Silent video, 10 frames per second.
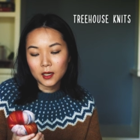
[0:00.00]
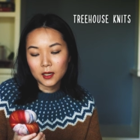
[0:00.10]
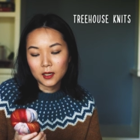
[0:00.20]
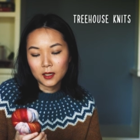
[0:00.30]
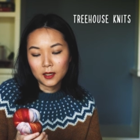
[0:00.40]

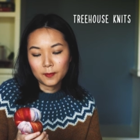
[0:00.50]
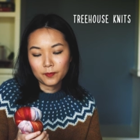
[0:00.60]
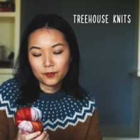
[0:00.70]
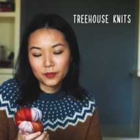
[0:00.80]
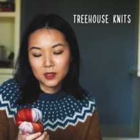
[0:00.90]

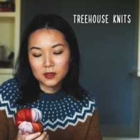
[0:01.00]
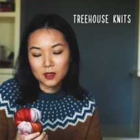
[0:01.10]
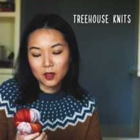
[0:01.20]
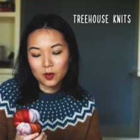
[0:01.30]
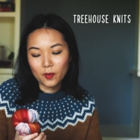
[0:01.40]
Um, this
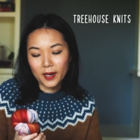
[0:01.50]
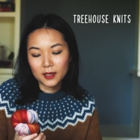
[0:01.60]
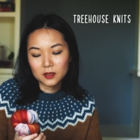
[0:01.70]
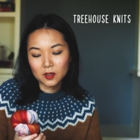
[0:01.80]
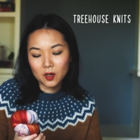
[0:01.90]

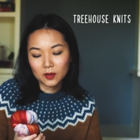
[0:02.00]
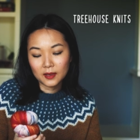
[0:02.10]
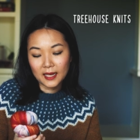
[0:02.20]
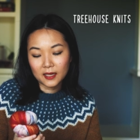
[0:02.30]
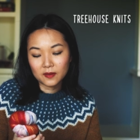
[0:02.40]
colorway is called
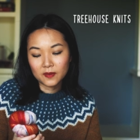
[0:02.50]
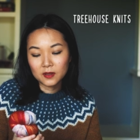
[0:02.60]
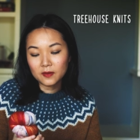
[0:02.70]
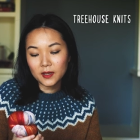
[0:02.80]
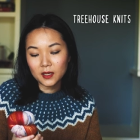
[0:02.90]
Land of the
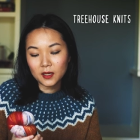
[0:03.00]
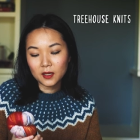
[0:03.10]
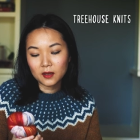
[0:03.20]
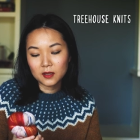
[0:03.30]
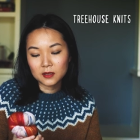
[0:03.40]
Living,
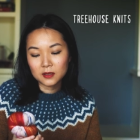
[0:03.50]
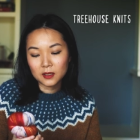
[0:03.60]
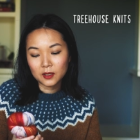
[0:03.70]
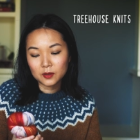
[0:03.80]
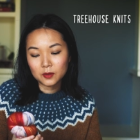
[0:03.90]
and this is
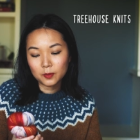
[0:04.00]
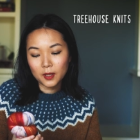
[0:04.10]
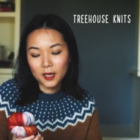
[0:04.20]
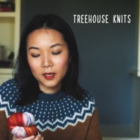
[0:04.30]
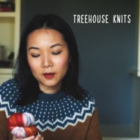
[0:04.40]
a
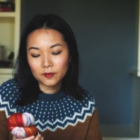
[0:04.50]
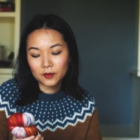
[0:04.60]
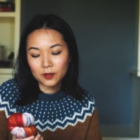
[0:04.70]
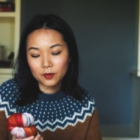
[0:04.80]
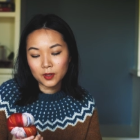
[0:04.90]
two-ply
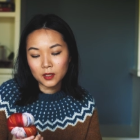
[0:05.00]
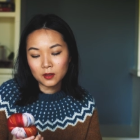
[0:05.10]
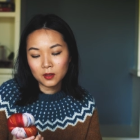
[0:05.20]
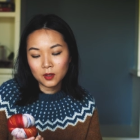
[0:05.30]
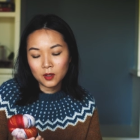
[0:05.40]
fingering